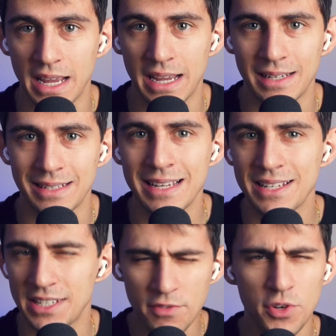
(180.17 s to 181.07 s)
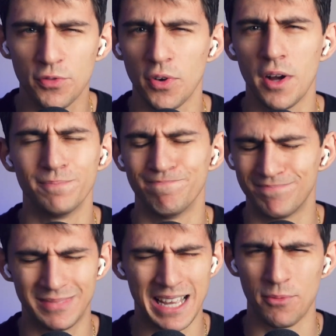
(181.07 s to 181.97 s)
and saves you from
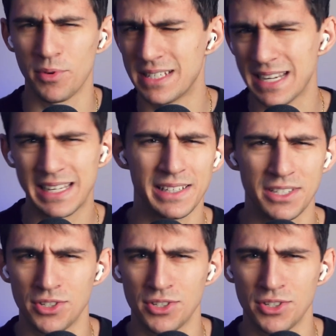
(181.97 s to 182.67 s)
that ridiculous